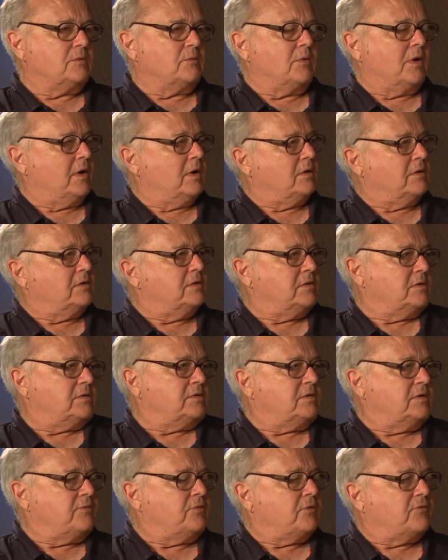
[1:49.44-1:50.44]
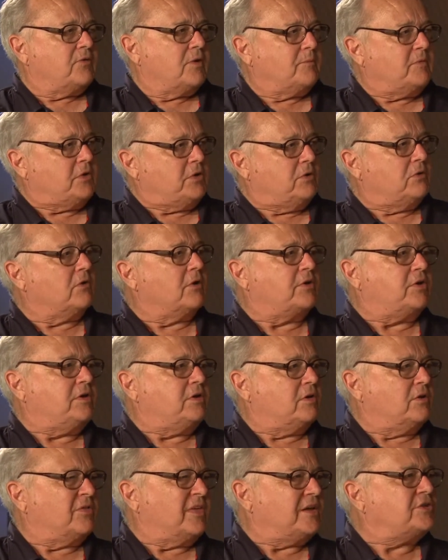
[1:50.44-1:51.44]
Well, if you're from New York, you
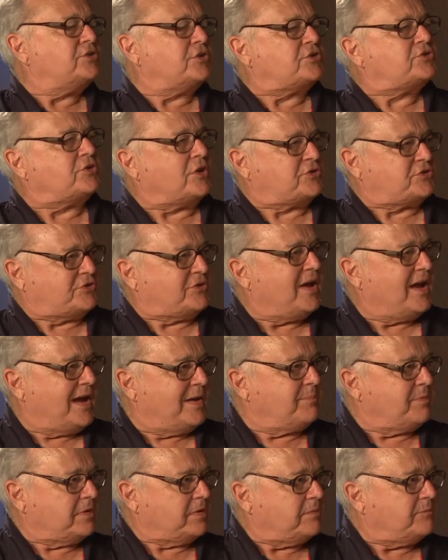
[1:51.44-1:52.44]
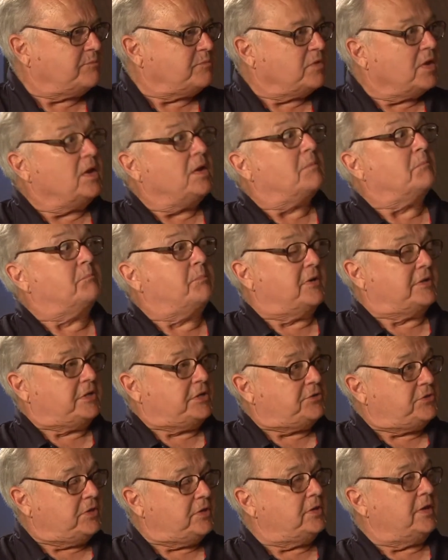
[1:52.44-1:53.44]
know that just doesn't happen, but
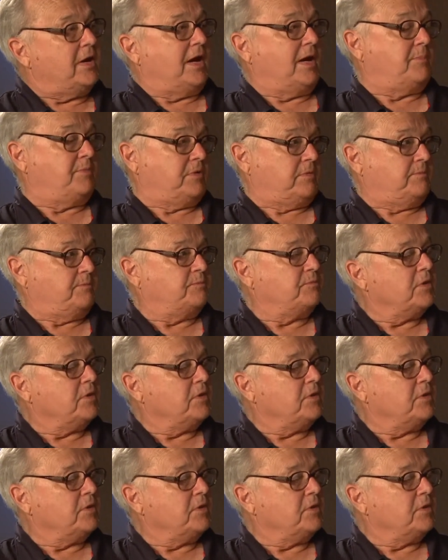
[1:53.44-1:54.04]
it did happen.